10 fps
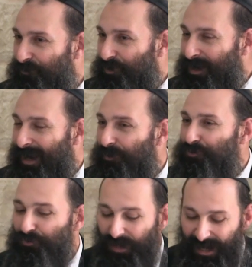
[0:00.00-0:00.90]
were
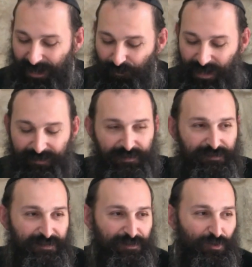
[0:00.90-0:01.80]
allowed to lie. Why
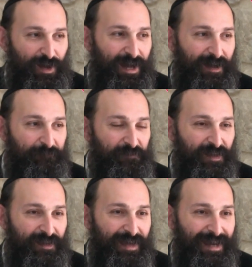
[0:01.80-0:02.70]
did the Torah
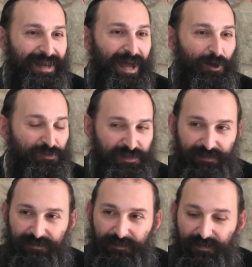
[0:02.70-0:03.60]
allows
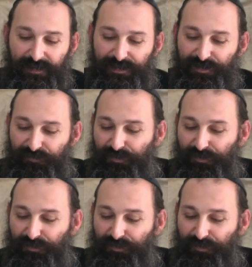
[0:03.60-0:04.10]
it? So